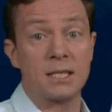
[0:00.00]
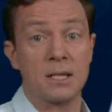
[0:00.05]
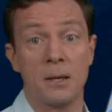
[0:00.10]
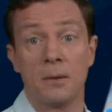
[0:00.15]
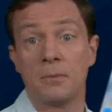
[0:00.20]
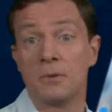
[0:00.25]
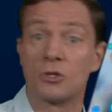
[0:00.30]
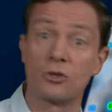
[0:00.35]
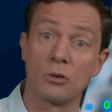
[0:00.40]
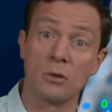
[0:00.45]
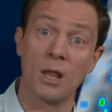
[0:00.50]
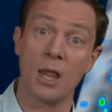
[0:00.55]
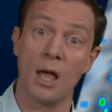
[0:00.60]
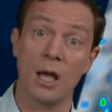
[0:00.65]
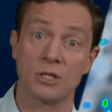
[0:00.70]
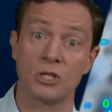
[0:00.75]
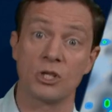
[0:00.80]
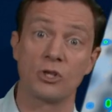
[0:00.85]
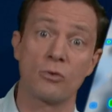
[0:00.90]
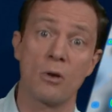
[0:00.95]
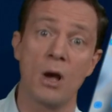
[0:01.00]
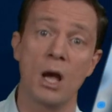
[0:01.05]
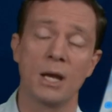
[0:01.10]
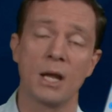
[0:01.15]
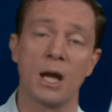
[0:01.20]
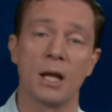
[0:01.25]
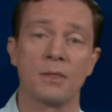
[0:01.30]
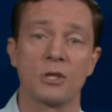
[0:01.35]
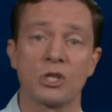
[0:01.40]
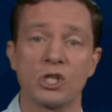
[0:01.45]
it's a largely dry
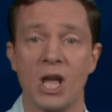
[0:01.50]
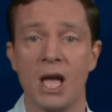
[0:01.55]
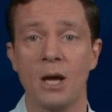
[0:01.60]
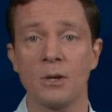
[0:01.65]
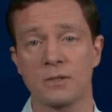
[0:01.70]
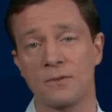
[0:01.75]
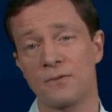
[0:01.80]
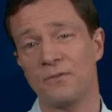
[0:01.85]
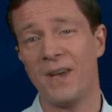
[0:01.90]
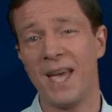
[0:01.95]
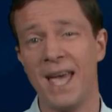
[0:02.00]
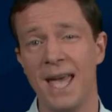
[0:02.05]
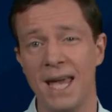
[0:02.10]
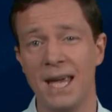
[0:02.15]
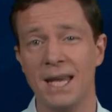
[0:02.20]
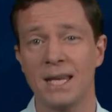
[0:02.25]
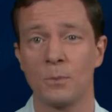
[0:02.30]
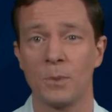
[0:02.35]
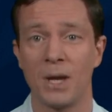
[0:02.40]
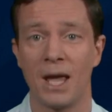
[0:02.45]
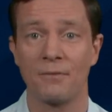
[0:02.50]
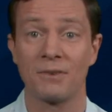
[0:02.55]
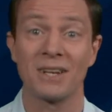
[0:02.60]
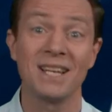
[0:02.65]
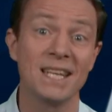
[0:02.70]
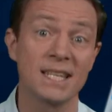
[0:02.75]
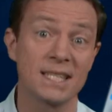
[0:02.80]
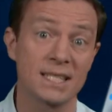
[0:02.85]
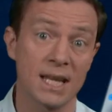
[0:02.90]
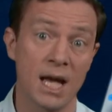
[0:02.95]
night. The showers fade and we have
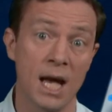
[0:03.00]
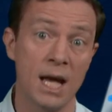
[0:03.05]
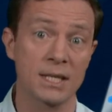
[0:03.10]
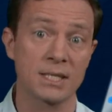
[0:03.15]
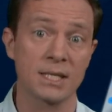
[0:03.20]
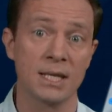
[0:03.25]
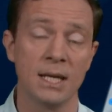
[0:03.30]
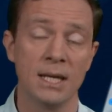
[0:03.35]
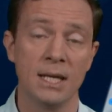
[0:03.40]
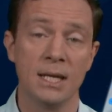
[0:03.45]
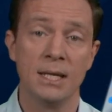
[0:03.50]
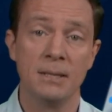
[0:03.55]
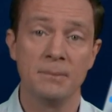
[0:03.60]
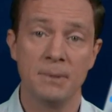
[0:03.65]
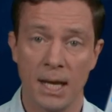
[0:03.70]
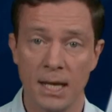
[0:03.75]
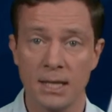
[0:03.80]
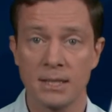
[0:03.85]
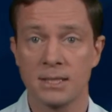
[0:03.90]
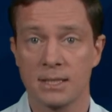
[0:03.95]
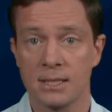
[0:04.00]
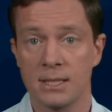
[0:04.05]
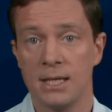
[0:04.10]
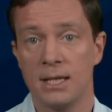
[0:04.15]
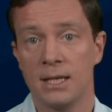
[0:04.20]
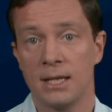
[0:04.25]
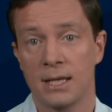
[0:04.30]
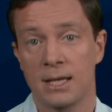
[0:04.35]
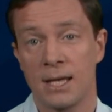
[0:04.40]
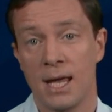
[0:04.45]
clear skies, and
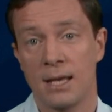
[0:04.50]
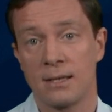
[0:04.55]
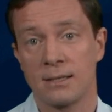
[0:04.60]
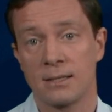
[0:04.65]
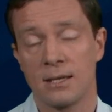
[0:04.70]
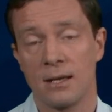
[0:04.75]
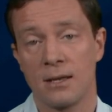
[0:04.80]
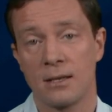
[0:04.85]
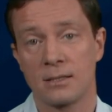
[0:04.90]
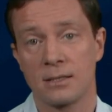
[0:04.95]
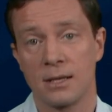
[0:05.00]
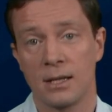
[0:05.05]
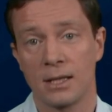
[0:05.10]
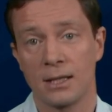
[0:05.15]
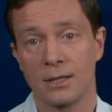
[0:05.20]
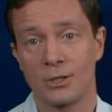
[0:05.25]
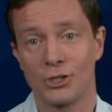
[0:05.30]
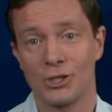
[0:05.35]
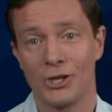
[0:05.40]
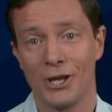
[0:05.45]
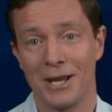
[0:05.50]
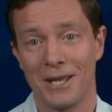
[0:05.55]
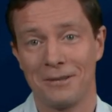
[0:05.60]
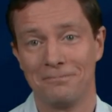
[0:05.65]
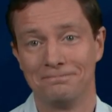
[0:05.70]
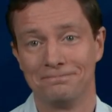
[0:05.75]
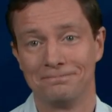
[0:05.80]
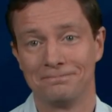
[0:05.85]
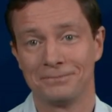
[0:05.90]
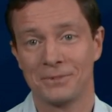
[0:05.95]
it again turns a little chilly.
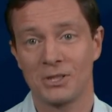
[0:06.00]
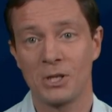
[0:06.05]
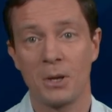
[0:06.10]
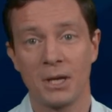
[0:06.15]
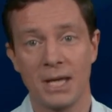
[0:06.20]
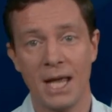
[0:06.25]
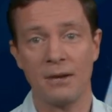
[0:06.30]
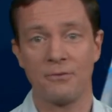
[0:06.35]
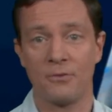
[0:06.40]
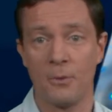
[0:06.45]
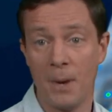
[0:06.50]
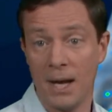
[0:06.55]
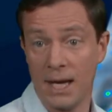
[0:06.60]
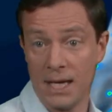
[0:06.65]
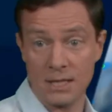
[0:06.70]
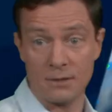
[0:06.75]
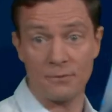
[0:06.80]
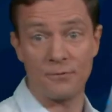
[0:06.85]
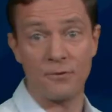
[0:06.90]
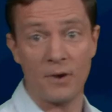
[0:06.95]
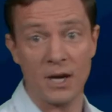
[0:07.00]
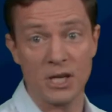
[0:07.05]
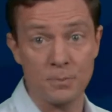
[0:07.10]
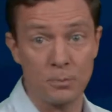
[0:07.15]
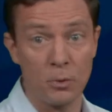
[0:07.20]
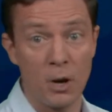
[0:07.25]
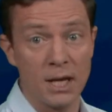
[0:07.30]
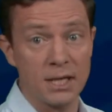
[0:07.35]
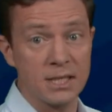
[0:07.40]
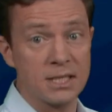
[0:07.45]
So again, for many, it's a fresh,
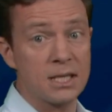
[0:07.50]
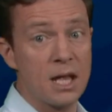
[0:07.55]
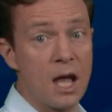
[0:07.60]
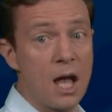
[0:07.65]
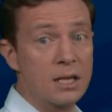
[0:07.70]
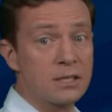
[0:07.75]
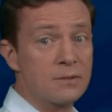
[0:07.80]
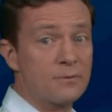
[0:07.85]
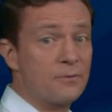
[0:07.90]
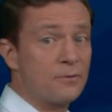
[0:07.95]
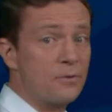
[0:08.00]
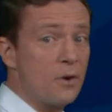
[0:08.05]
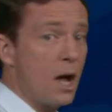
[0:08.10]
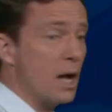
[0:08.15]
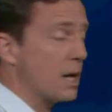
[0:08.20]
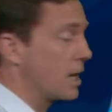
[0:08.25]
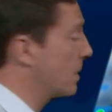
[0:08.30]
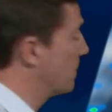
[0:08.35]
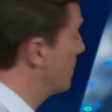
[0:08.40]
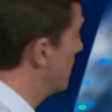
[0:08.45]
bright start to Friday,